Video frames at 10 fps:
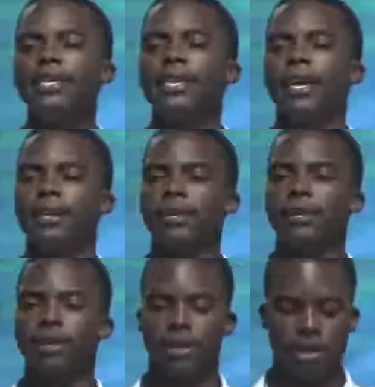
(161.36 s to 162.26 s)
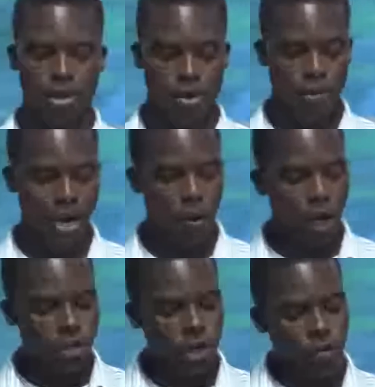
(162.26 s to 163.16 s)
he did. But I
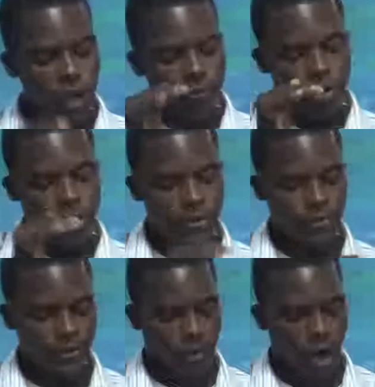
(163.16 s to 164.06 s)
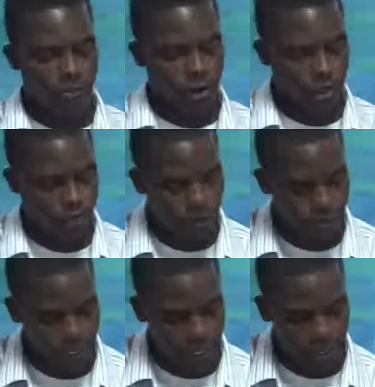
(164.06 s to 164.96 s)
want you to read verse, um, verse
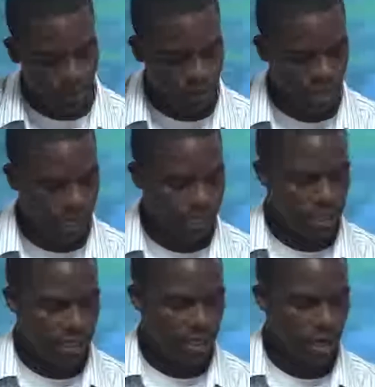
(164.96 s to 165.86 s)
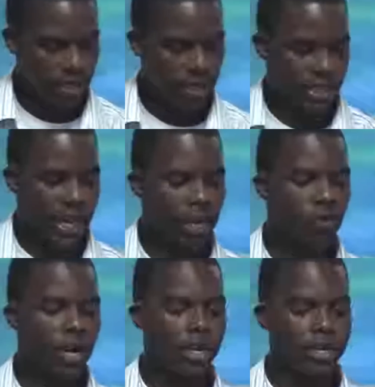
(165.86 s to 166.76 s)
15 in, in, in 2
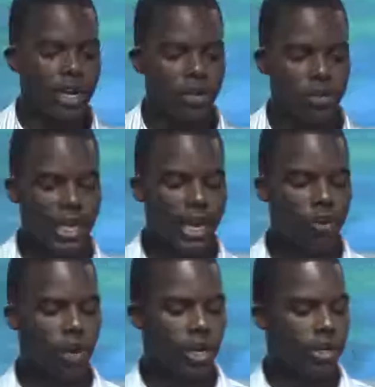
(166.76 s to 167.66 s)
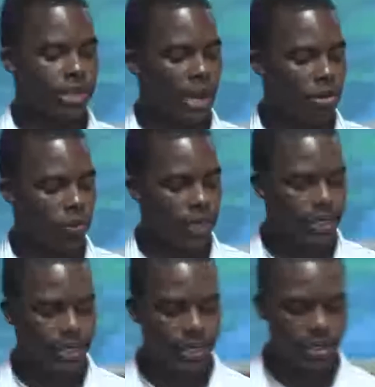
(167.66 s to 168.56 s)
Chronicles, 2 Chronicles chapter
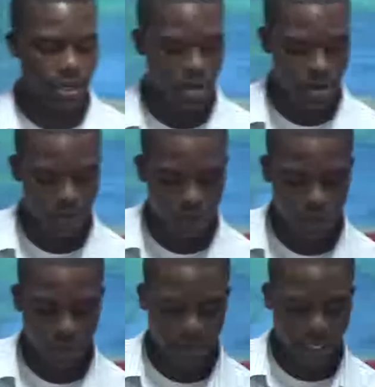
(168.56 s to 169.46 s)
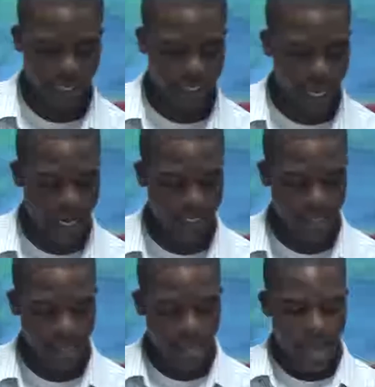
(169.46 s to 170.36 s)
26. Verse 15 it says,
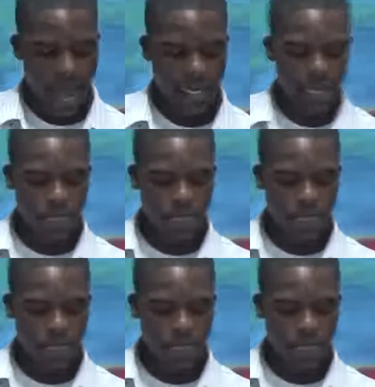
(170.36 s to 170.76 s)
And he